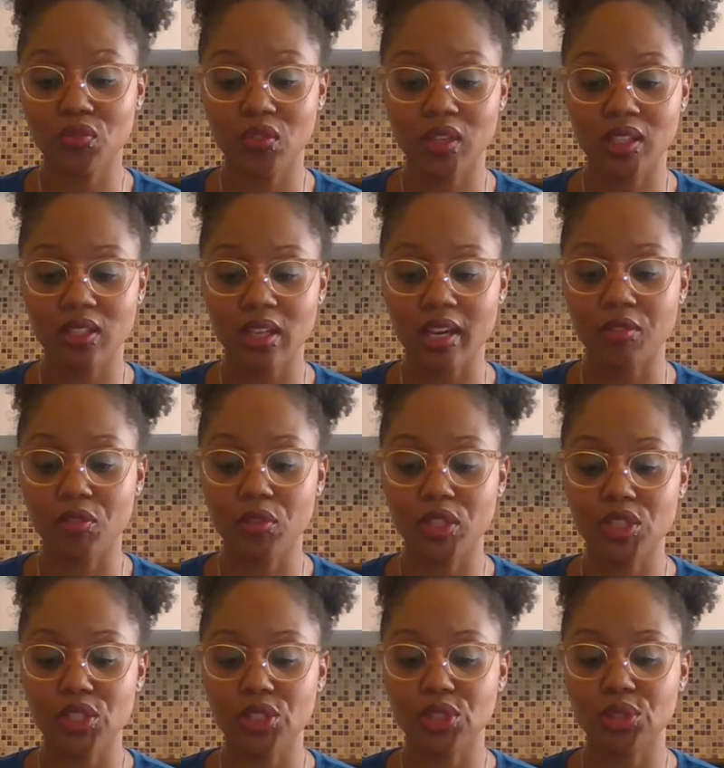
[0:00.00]
a
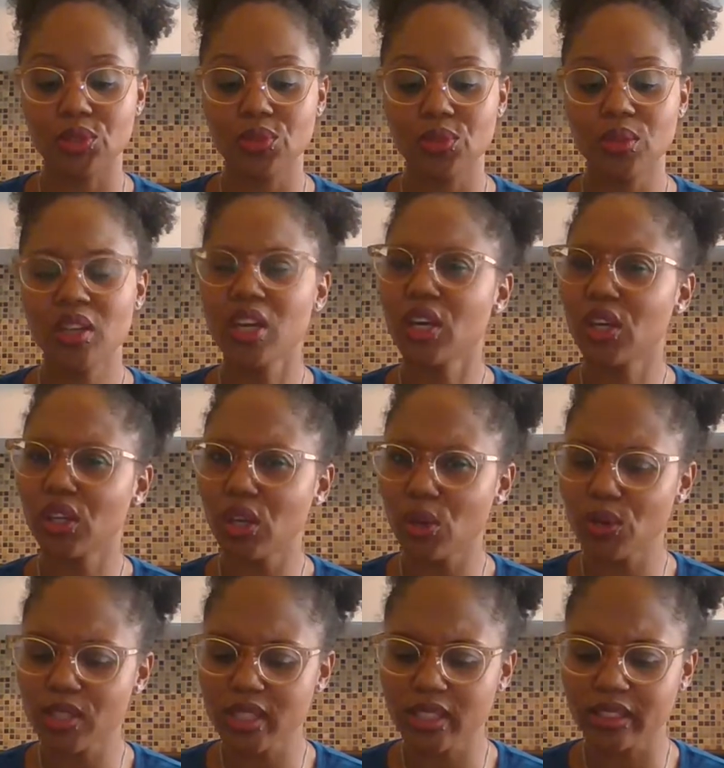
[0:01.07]
friend to you. Go
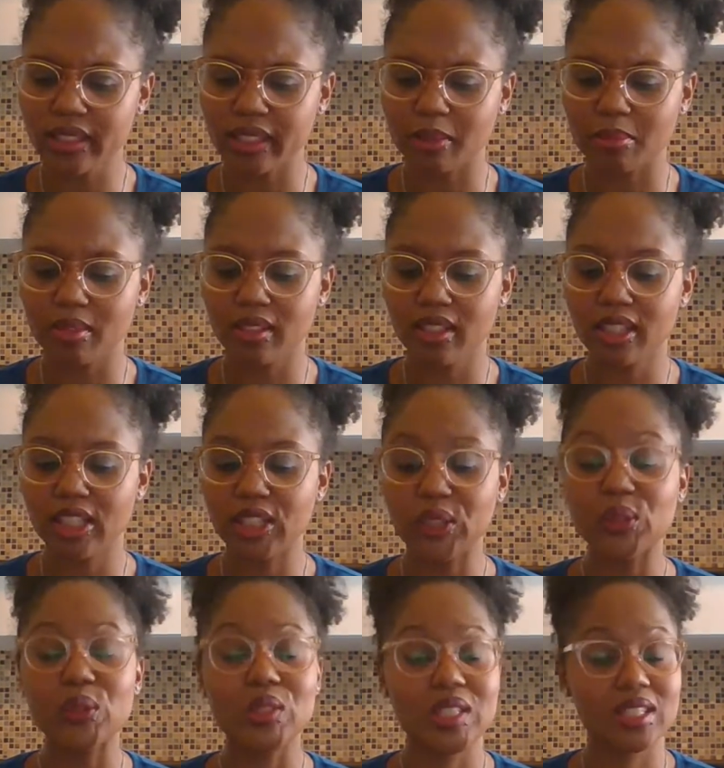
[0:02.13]
to sleep.
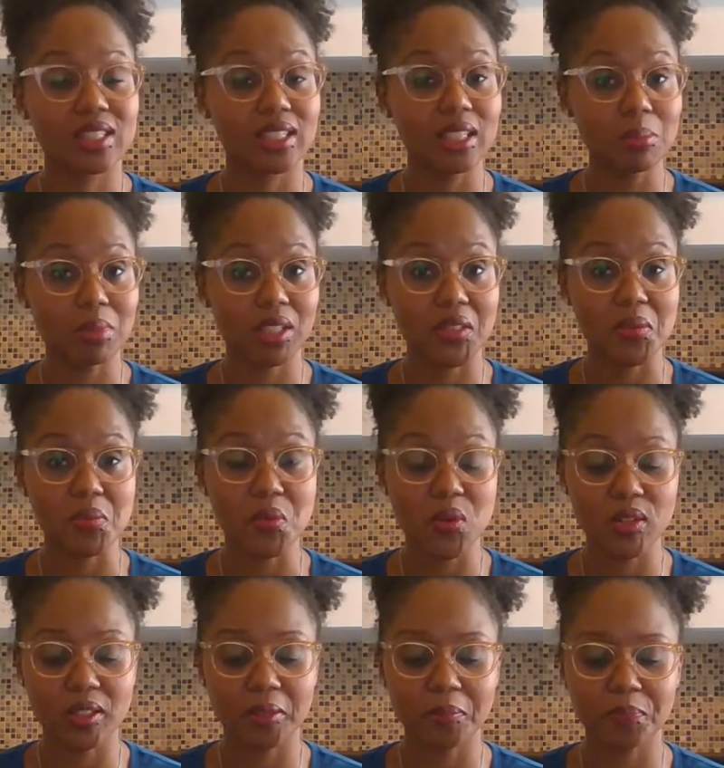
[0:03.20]
You'll see me in the
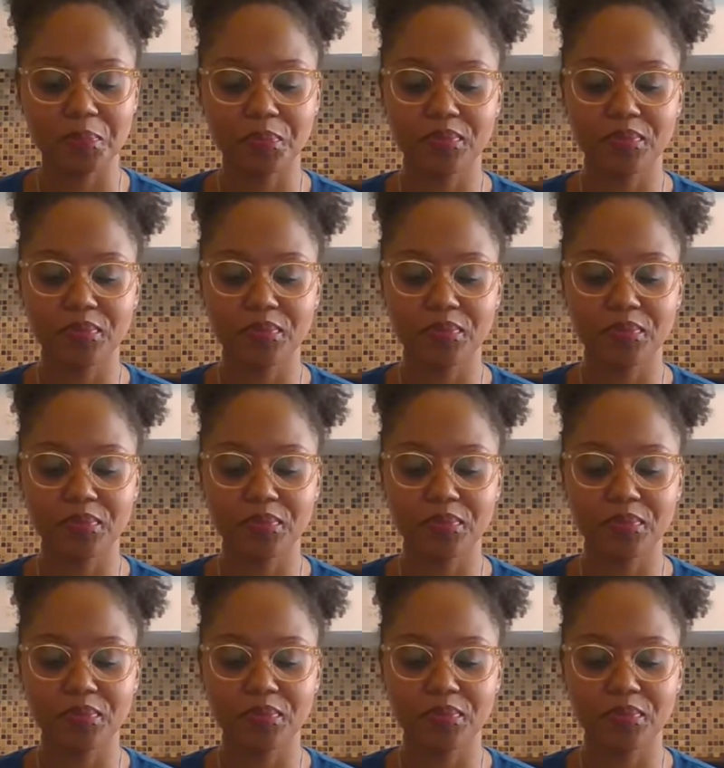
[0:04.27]
morning.